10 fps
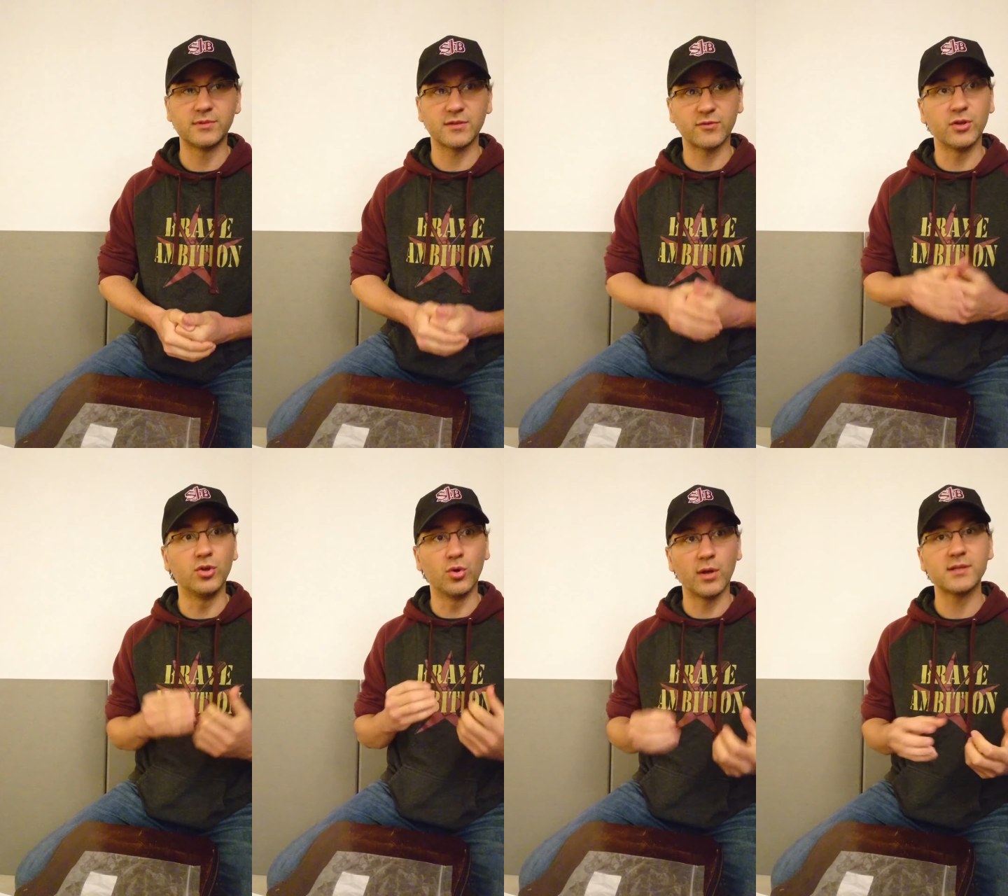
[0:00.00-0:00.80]

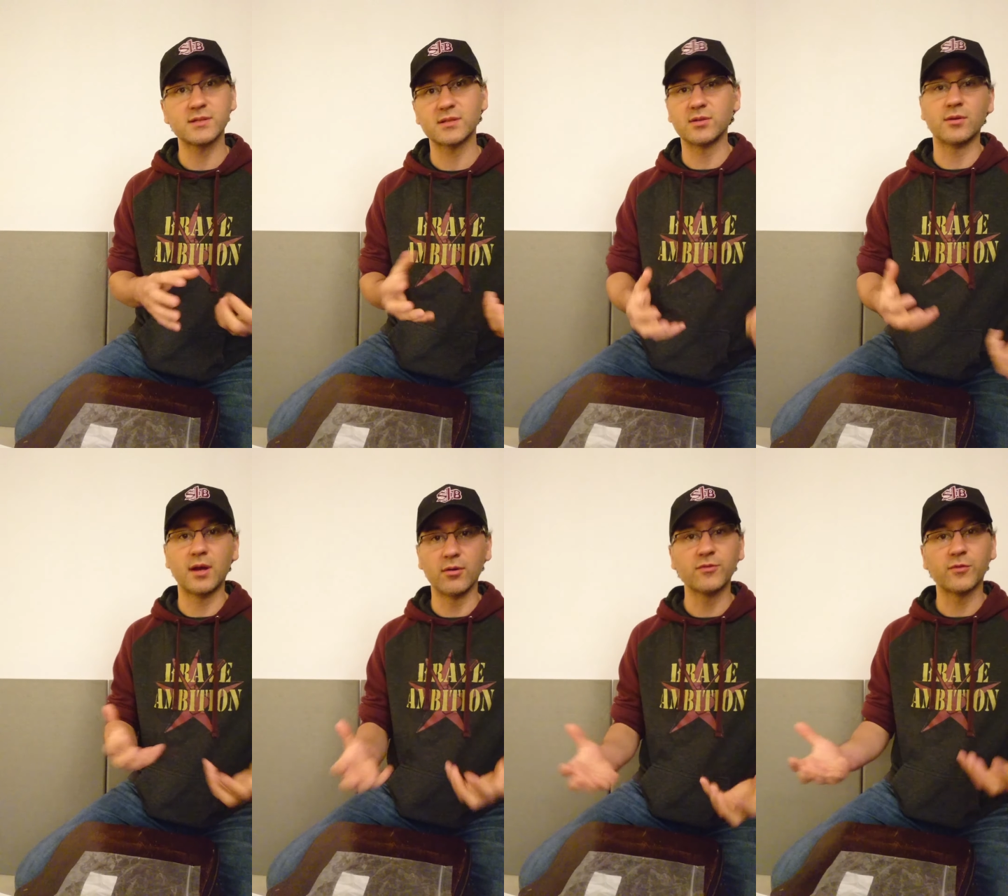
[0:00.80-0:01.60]
different noises in your
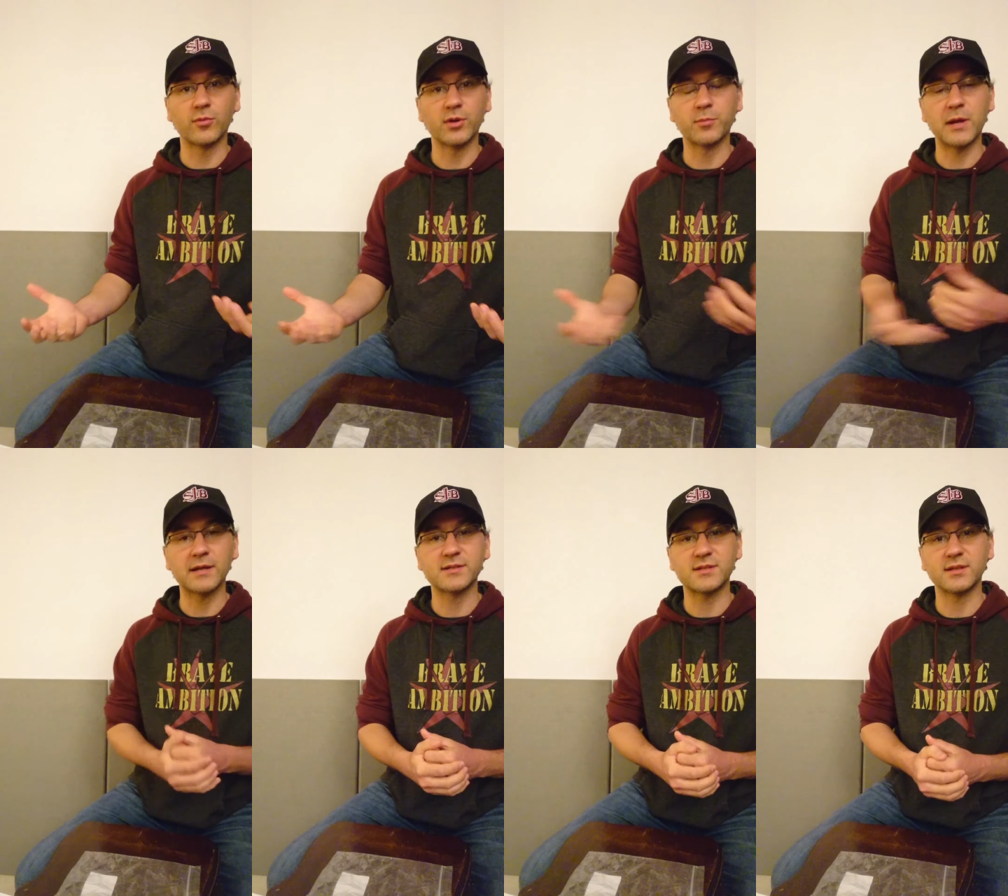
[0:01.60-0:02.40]
house for when you're
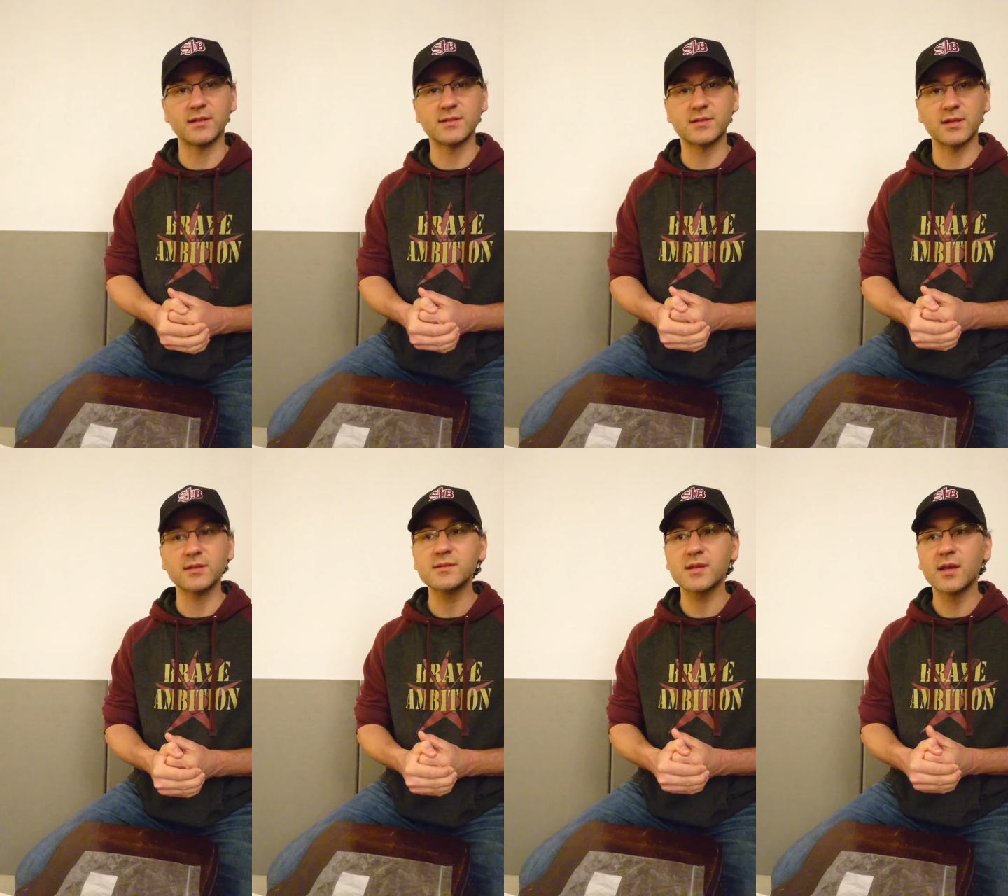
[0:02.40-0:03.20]
practicing these
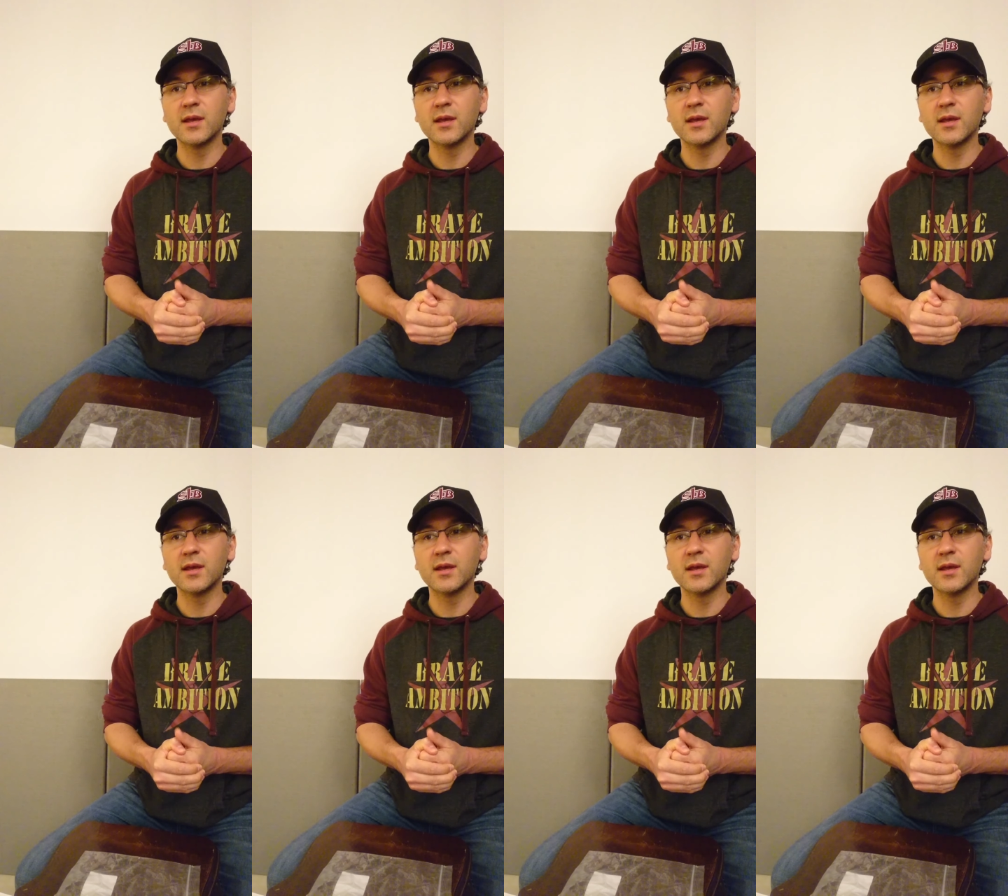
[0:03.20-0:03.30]
things.